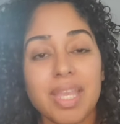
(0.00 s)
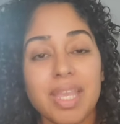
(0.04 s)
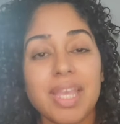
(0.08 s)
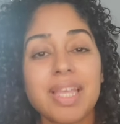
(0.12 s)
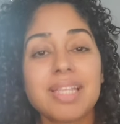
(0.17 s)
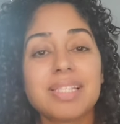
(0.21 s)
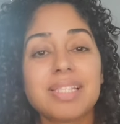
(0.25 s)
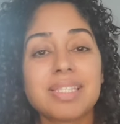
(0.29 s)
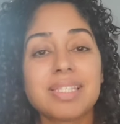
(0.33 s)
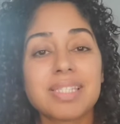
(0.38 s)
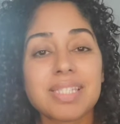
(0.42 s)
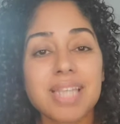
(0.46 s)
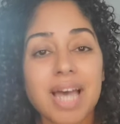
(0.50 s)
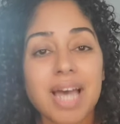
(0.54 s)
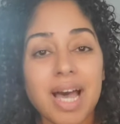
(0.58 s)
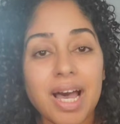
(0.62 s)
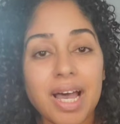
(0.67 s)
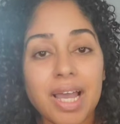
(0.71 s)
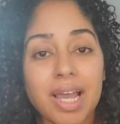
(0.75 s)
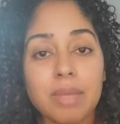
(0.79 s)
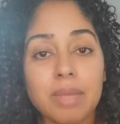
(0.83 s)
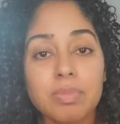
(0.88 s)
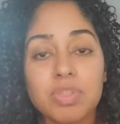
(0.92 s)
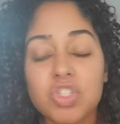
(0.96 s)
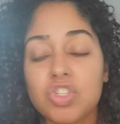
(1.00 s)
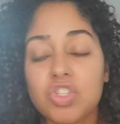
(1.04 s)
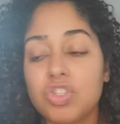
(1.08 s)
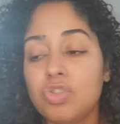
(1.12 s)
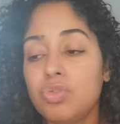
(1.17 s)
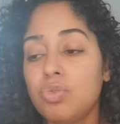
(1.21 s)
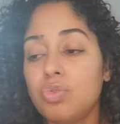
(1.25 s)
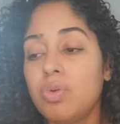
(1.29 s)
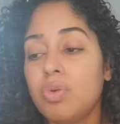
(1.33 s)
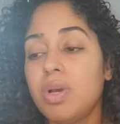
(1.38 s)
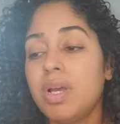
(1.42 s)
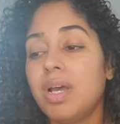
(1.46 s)
It's time
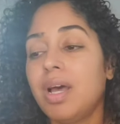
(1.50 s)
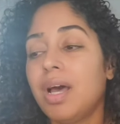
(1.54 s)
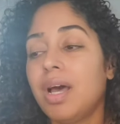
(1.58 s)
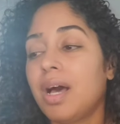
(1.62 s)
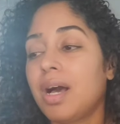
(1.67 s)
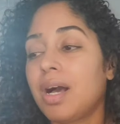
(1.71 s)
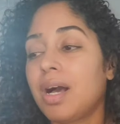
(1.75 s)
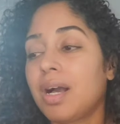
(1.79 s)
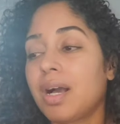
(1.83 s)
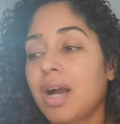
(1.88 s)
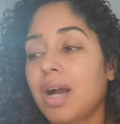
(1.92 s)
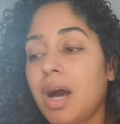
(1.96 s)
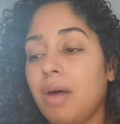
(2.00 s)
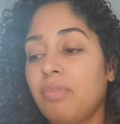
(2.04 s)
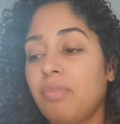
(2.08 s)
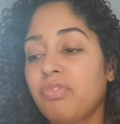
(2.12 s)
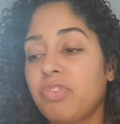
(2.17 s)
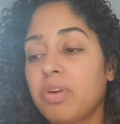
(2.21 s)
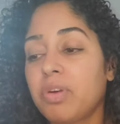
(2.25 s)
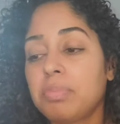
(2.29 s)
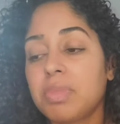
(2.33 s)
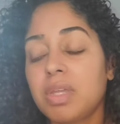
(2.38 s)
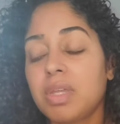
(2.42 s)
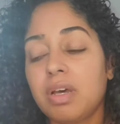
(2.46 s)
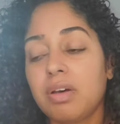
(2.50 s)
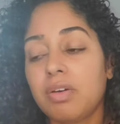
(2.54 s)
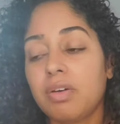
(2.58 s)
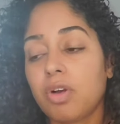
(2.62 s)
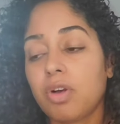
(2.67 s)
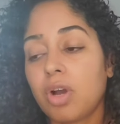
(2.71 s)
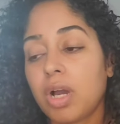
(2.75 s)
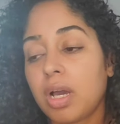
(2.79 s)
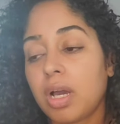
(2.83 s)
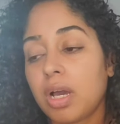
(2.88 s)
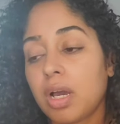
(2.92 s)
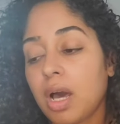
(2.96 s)
to come from the
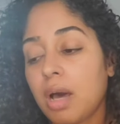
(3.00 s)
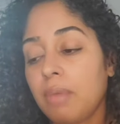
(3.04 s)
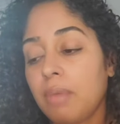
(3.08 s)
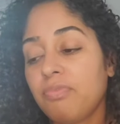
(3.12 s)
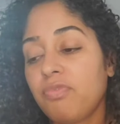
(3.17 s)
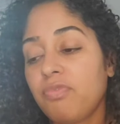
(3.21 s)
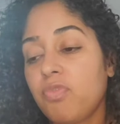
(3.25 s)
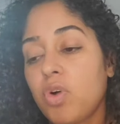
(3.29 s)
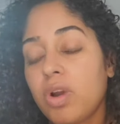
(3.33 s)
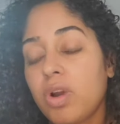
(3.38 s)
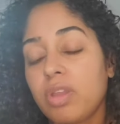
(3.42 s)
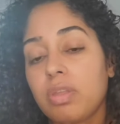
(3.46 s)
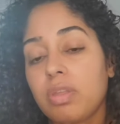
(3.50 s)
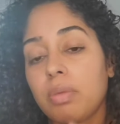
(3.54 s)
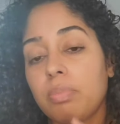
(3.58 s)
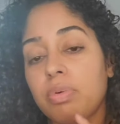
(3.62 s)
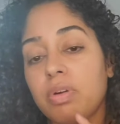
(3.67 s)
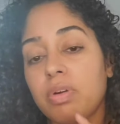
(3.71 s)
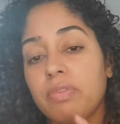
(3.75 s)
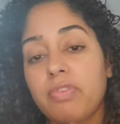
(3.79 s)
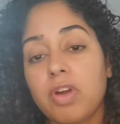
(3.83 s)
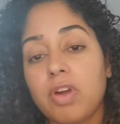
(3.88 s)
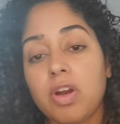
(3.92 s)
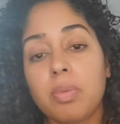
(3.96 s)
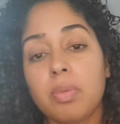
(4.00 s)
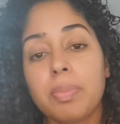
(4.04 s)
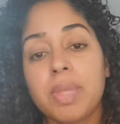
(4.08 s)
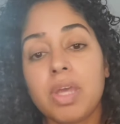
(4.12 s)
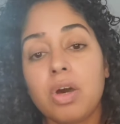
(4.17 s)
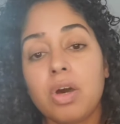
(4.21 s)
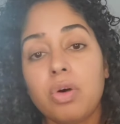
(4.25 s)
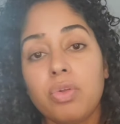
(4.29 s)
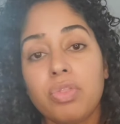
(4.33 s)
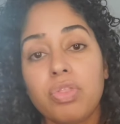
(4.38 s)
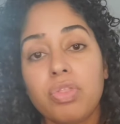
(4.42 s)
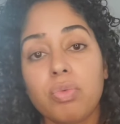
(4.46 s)
come for the
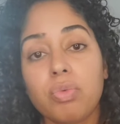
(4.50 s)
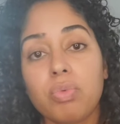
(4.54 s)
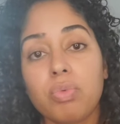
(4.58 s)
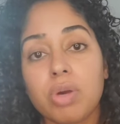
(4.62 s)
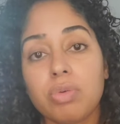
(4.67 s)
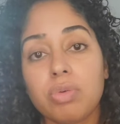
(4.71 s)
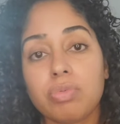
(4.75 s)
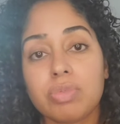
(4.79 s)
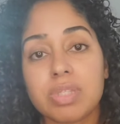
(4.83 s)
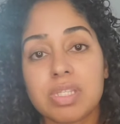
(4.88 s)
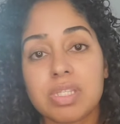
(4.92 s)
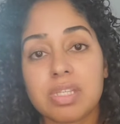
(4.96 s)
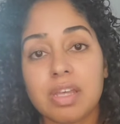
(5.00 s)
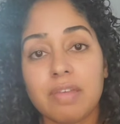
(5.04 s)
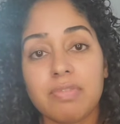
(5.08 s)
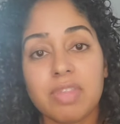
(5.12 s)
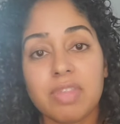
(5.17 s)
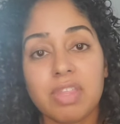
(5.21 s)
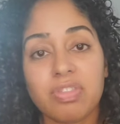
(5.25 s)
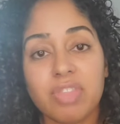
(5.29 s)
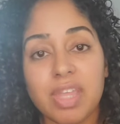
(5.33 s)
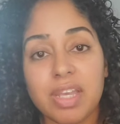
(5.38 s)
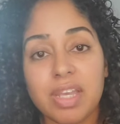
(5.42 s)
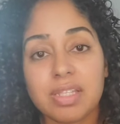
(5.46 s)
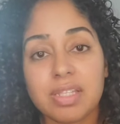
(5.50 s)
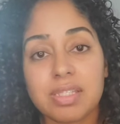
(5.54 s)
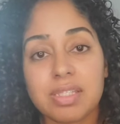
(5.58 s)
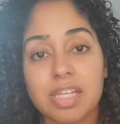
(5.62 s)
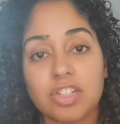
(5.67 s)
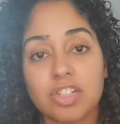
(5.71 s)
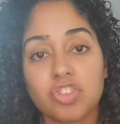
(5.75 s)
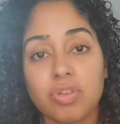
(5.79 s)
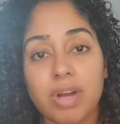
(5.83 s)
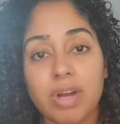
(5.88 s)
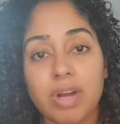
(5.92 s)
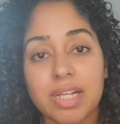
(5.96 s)
proverbial throats of the things
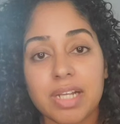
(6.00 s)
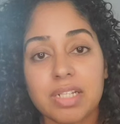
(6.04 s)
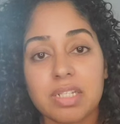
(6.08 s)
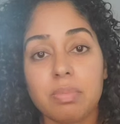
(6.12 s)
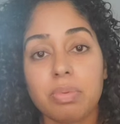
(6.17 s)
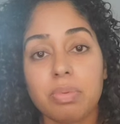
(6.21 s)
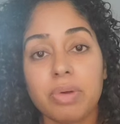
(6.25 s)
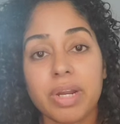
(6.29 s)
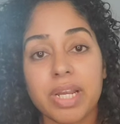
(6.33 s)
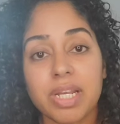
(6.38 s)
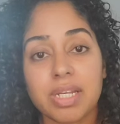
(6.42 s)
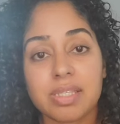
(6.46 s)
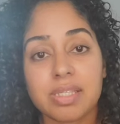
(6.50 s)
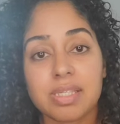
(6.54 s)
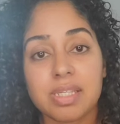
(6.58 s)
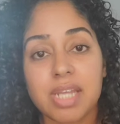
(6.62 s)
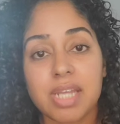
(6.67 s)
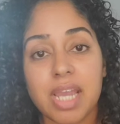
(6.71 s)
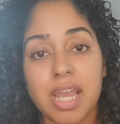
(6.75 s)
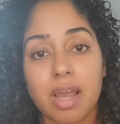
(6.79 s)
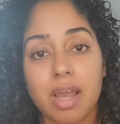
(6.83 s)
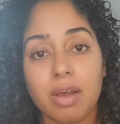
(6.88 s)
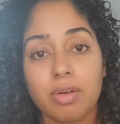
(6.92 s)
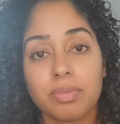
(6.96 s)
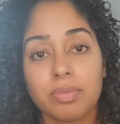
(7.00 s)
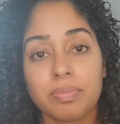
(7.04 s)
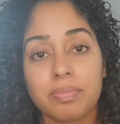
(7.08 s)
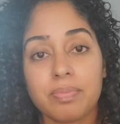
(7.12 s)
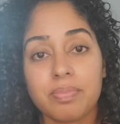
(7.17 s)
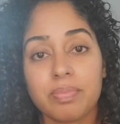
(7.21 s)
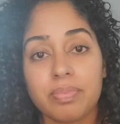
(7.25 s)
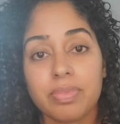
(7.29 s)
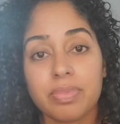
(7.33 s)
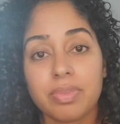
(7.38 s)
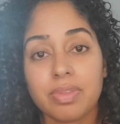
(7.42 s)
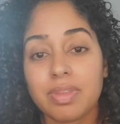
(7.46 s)
that try to bring us down.
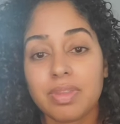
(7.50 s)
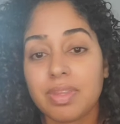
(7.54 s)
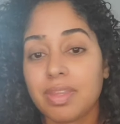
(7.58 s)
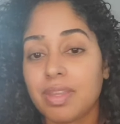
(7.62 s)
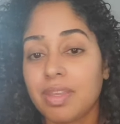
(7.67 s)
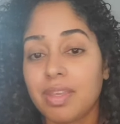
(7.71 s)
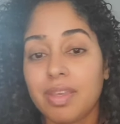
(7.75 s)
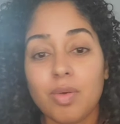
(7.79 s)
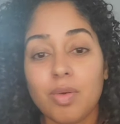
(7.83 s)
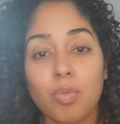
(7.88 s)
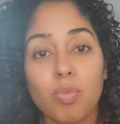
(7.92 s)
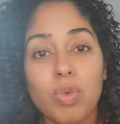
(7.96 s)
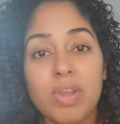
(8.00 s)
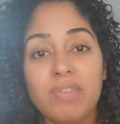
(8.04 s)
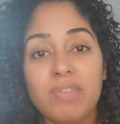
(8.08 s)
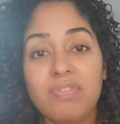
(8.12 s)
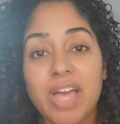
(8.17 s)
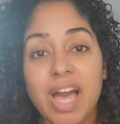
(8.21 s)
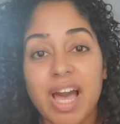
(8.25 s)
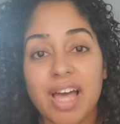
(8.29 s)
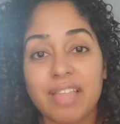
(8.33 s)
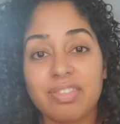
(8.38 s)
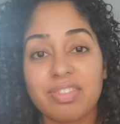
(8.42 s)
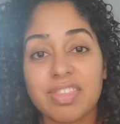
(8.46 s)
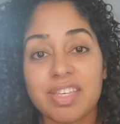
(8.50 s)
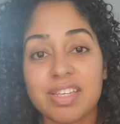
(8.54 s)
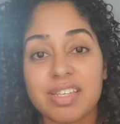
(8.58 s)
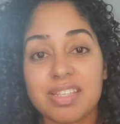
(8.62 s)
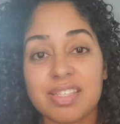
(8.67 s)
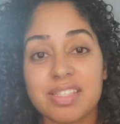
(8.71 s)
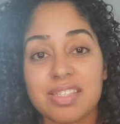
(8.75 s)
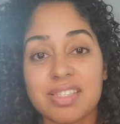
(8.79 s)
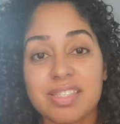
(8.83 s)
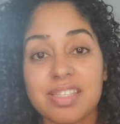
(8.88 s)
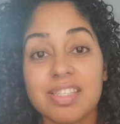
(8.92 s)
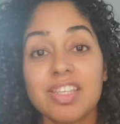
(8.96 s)
We've got
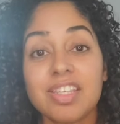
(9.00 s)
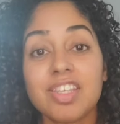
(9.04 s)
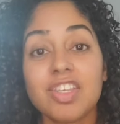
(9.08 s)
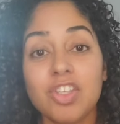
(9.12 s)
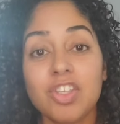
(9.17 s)
this.